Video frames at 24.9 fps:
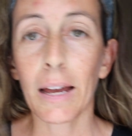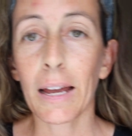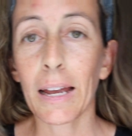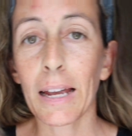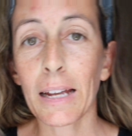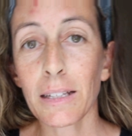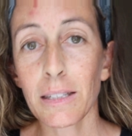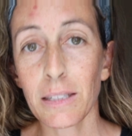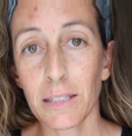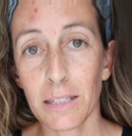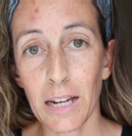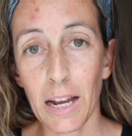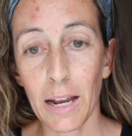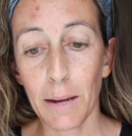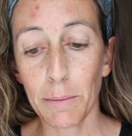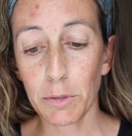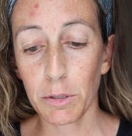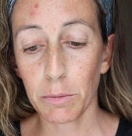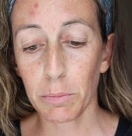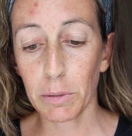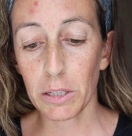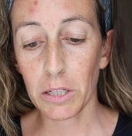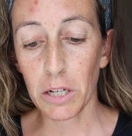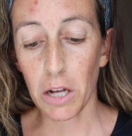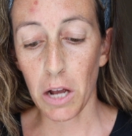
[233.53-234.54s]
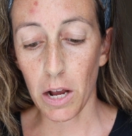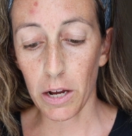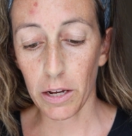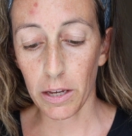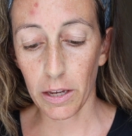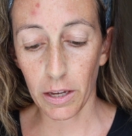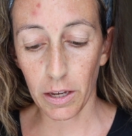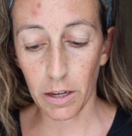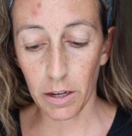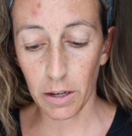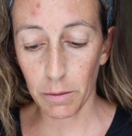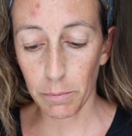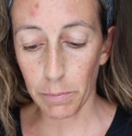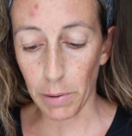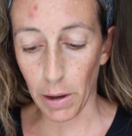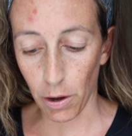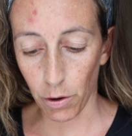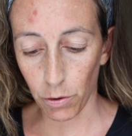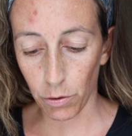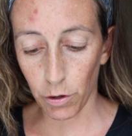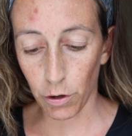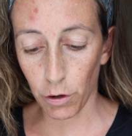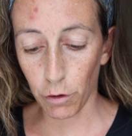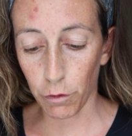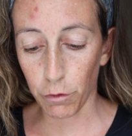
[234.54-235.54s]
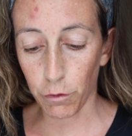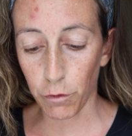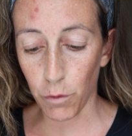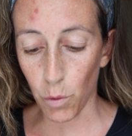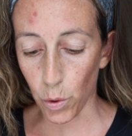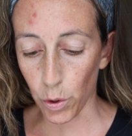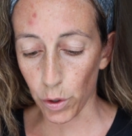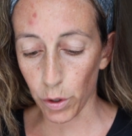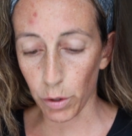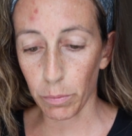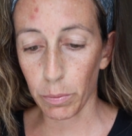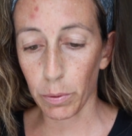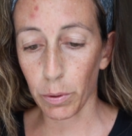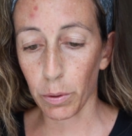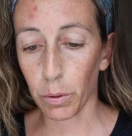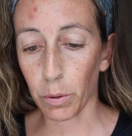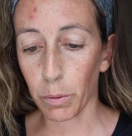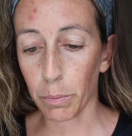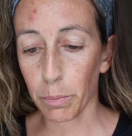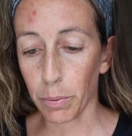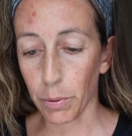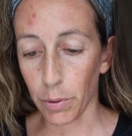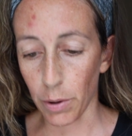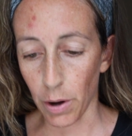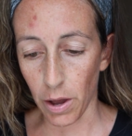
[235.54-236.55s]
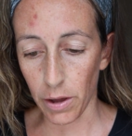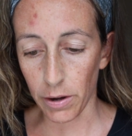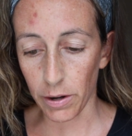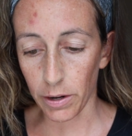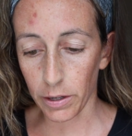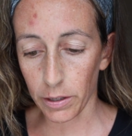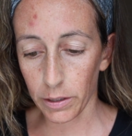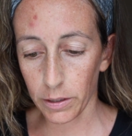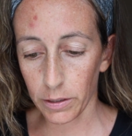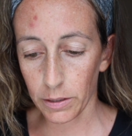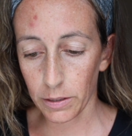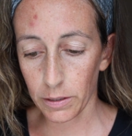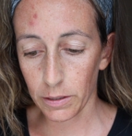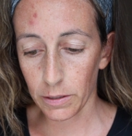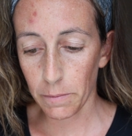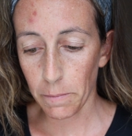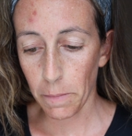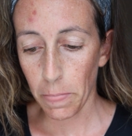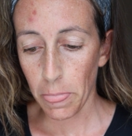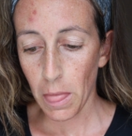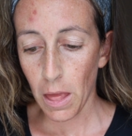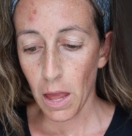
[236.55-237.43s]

It's time to be talking about affordable products.